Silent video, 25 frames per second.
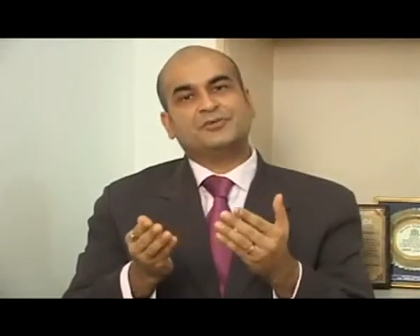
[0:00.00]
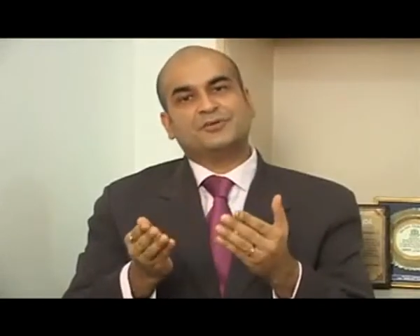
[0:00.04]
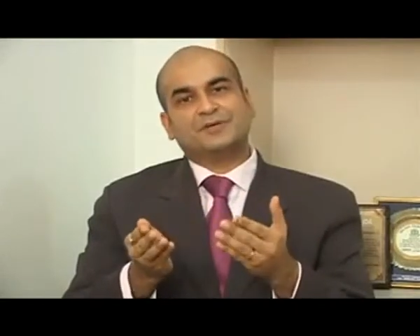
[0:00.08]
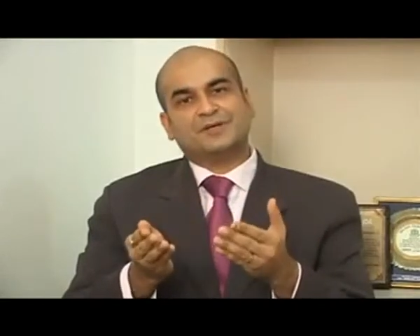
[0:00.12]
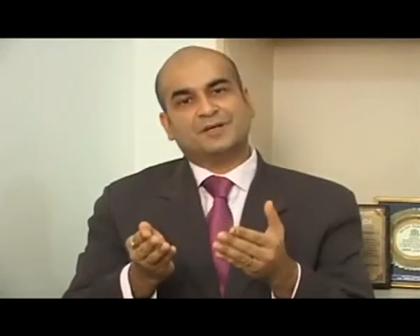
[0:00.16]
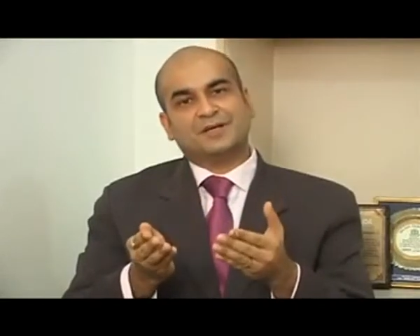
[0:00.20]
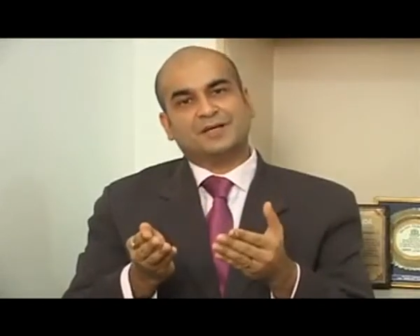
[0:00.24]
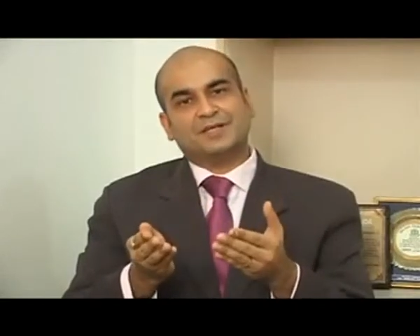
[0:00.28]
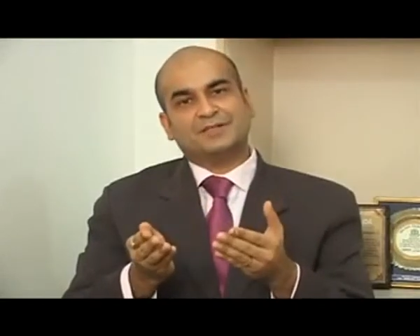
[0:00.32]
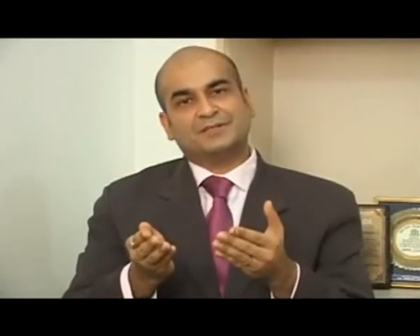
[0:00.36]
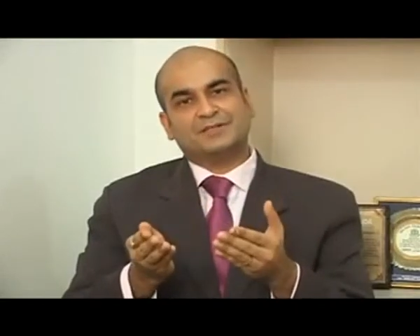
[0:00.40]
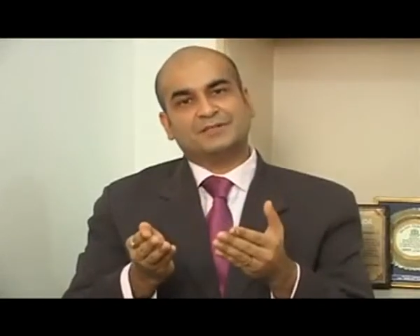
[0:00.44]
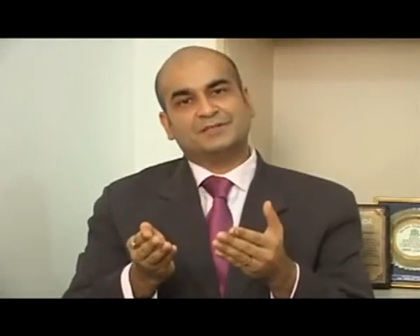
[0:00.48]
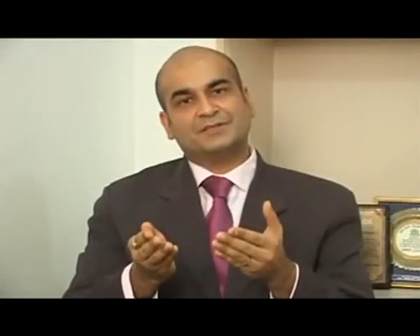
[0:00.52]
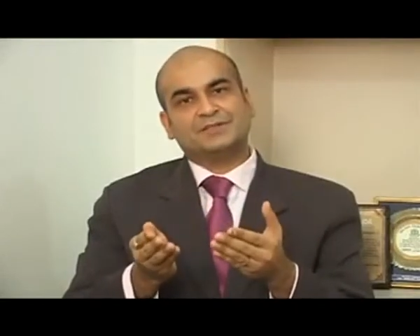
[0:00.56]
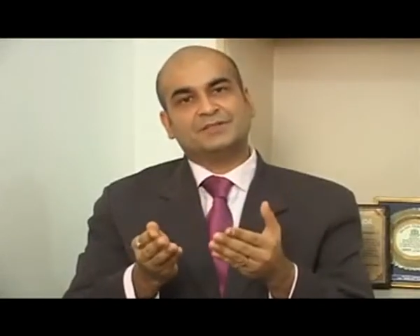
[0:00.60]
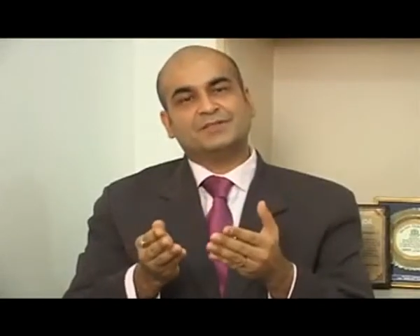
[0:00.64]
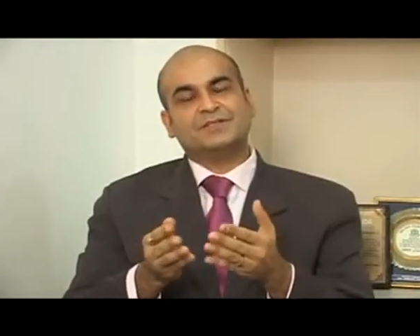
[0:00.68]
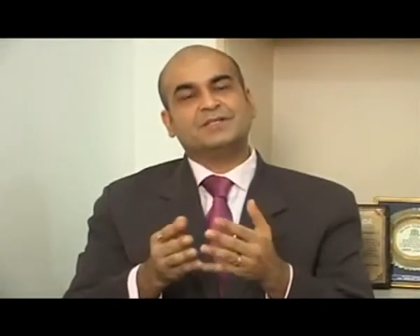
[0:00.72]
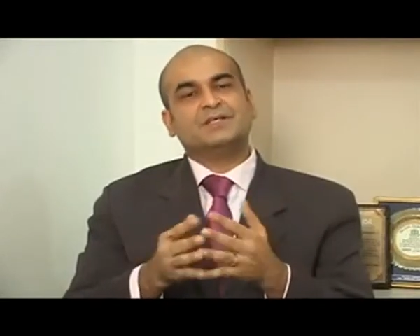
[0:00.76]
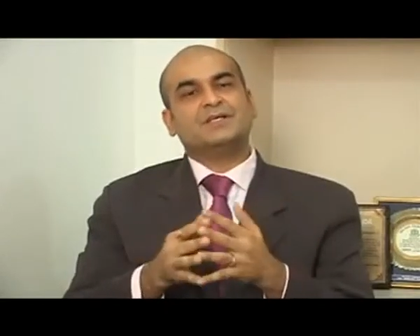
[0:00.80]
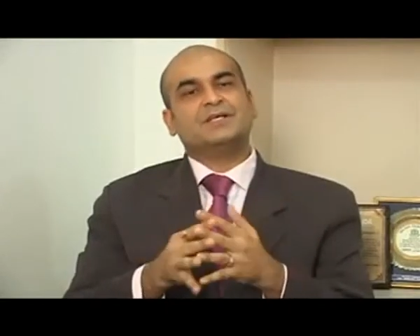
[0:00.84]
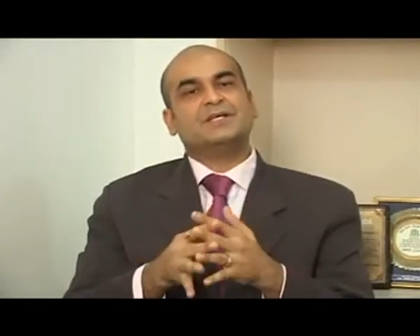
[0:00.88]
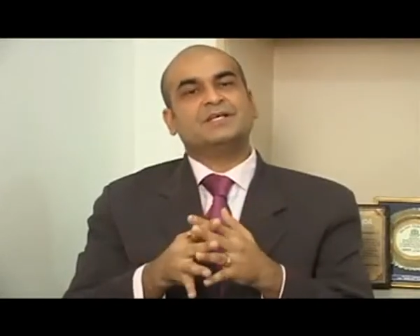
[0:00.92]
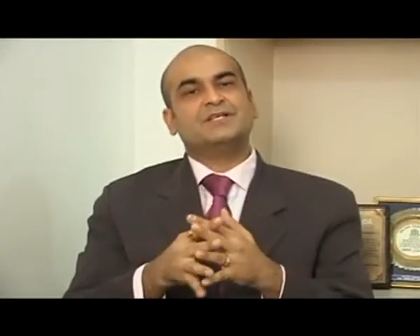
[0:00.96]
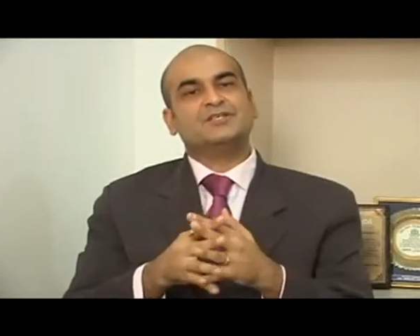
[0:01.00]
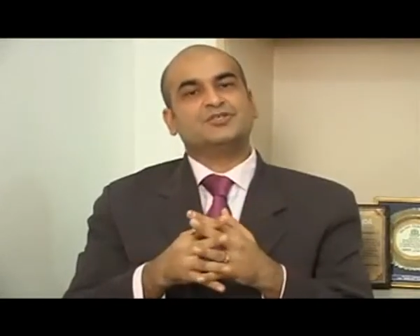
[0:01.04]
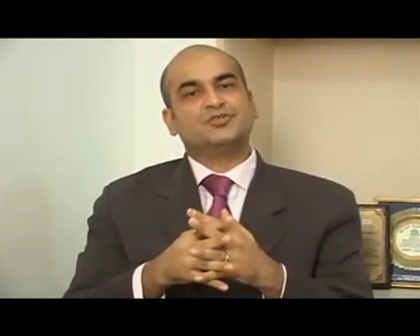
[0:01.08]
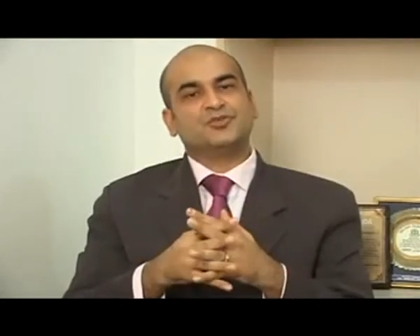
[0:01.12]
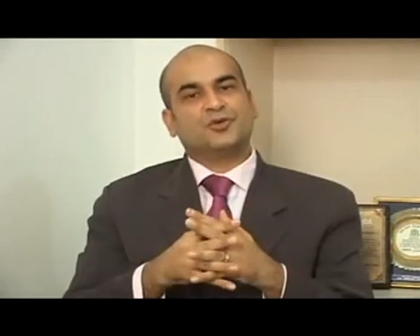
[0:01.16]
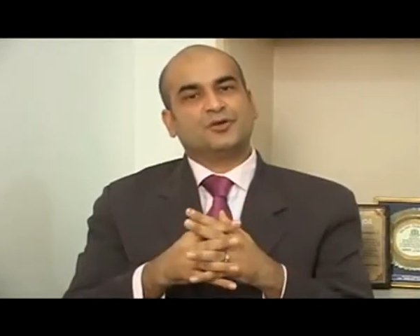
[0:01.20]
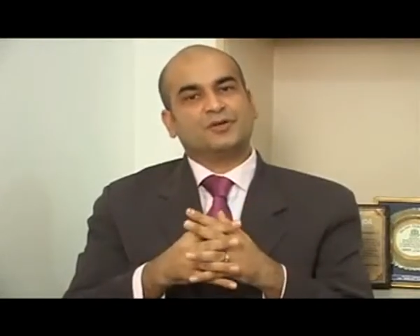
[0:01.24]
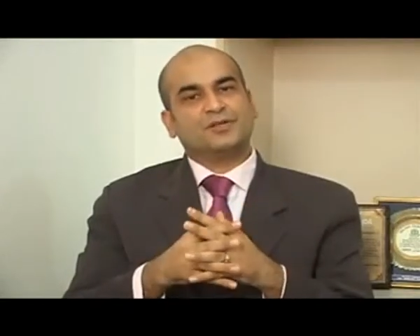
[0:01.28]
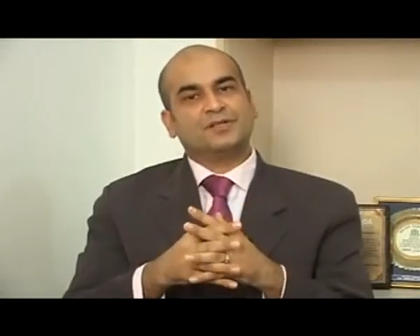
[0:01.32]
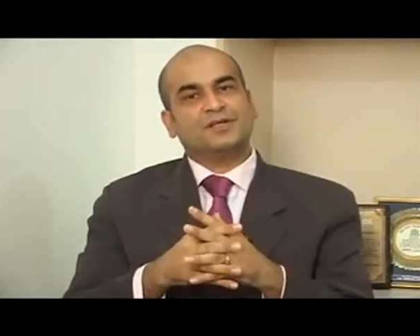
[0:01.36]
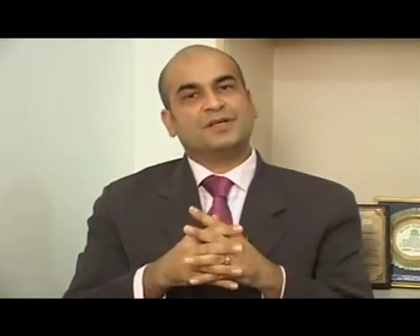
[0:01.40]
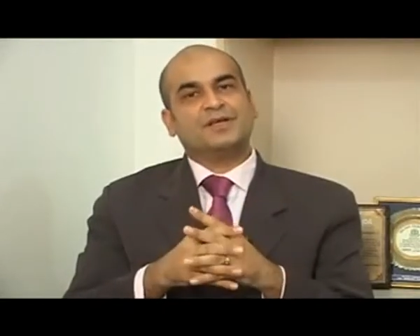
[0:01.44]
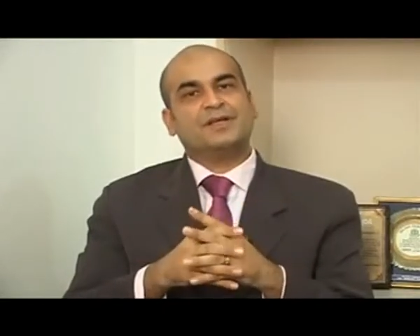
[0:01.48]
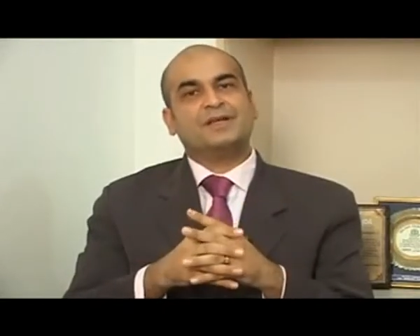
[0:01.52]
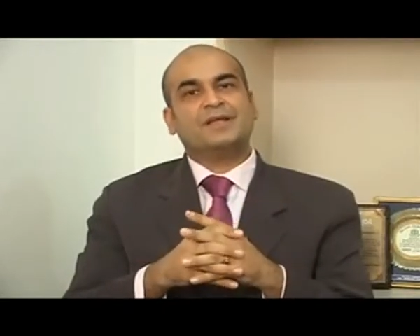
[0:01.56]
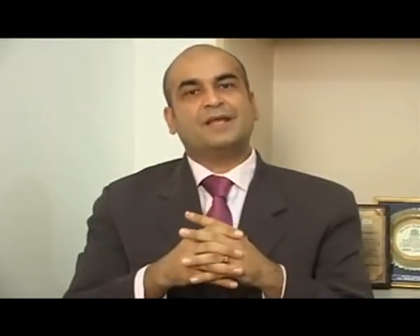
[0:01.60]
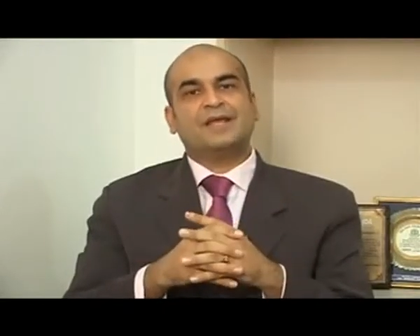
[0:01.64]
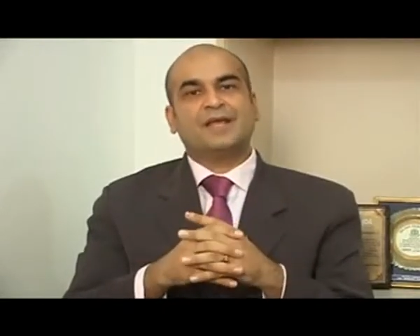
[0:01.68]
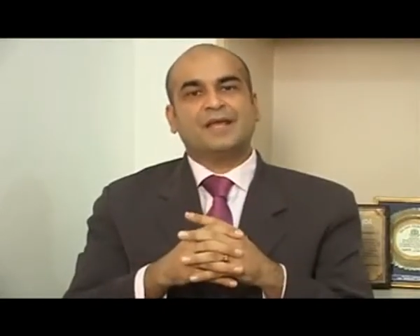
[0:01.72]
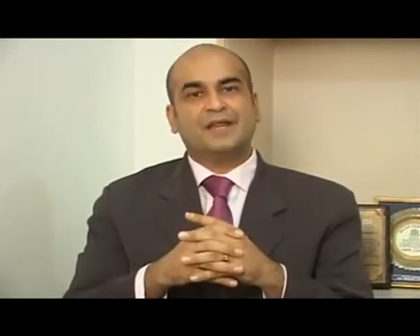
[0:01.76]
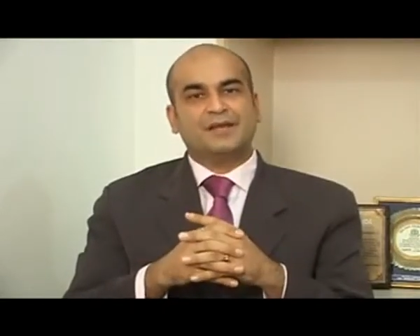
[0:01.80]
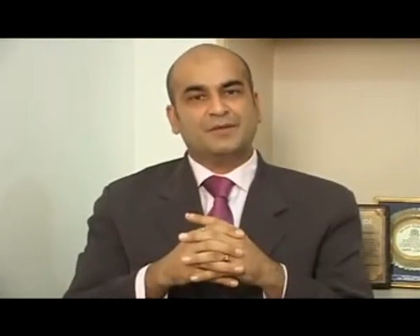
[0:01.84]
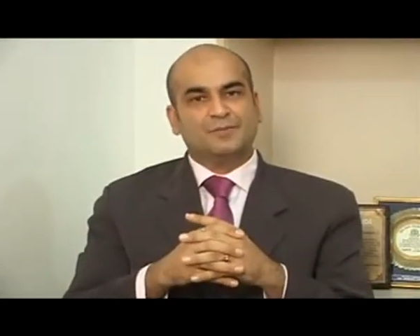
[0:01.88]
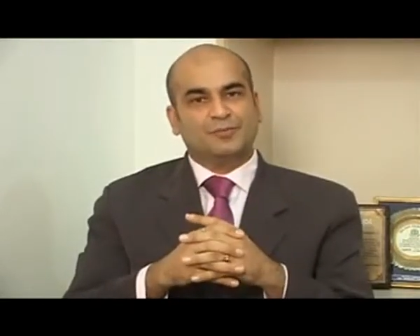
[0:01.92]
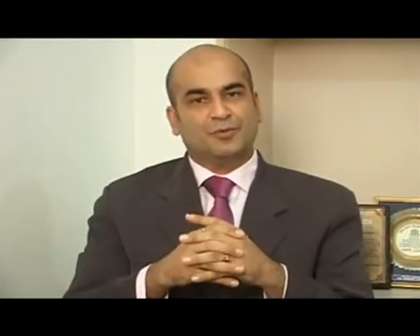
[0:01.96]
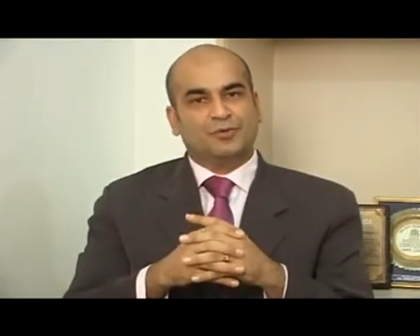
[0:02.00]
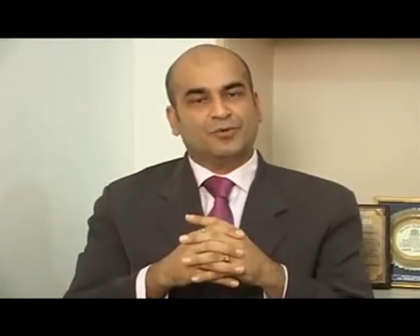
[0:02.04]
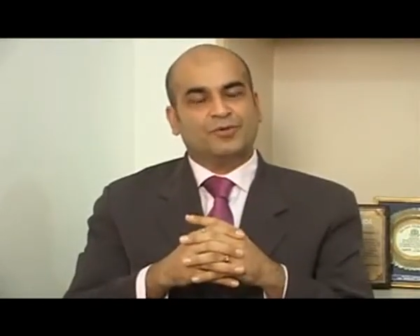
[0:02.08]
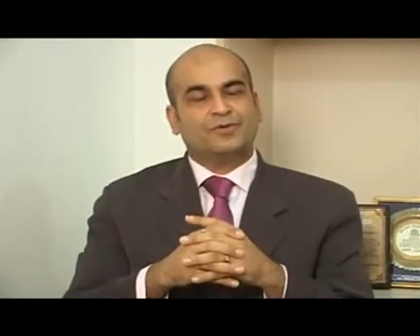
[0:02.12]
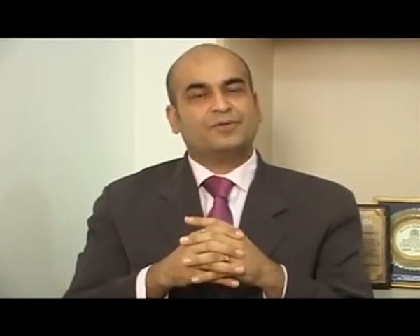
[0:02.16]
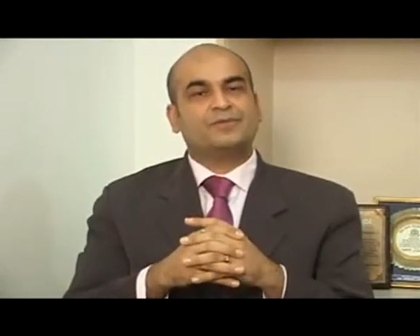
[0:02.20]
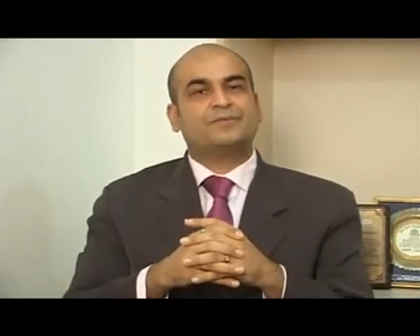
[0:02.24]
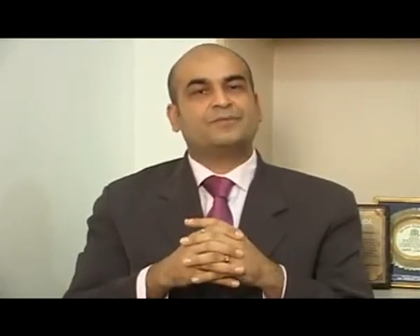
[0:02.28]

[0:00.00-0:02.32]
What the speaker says: on glasses is not there anymore?